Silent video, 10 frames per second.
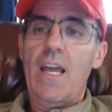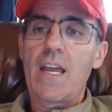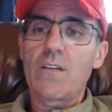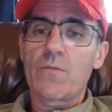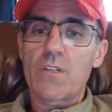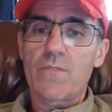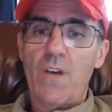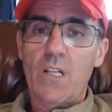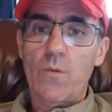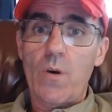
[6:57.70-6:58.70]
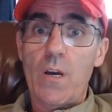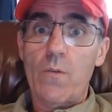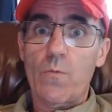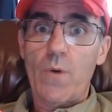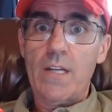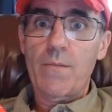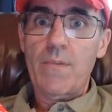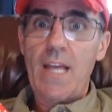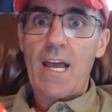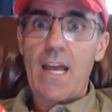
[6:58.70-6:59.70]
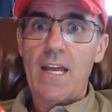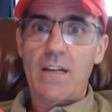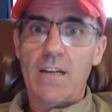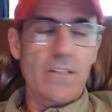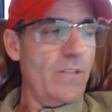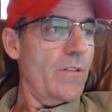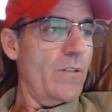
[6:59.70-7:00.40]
Okay, don't just follow a random guy on